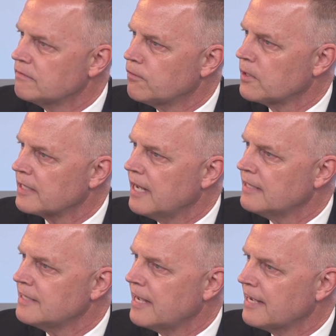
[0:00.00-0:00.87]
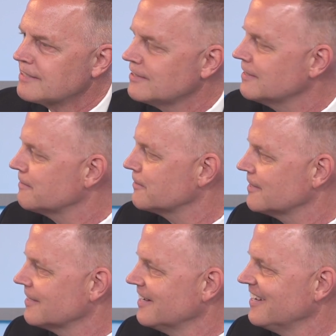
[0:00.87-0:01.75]
foreign contacts and
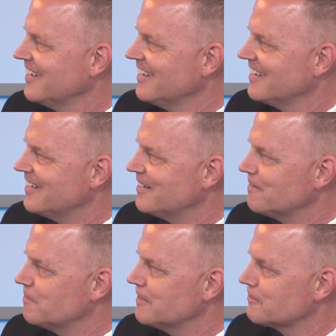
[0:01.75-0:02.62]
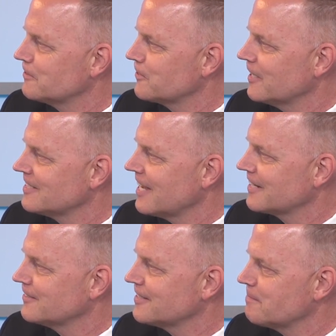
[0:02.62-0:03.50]
different
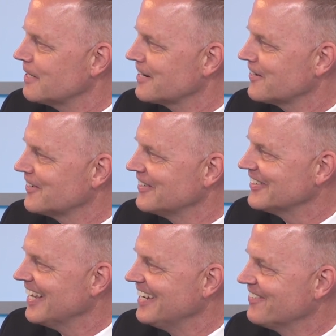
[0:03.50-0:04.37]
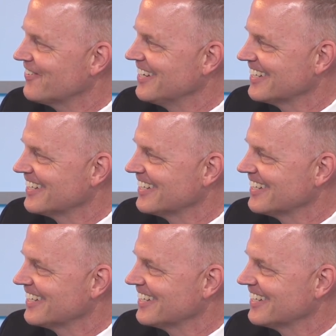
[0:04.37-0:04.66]
transactions that may occur in your life.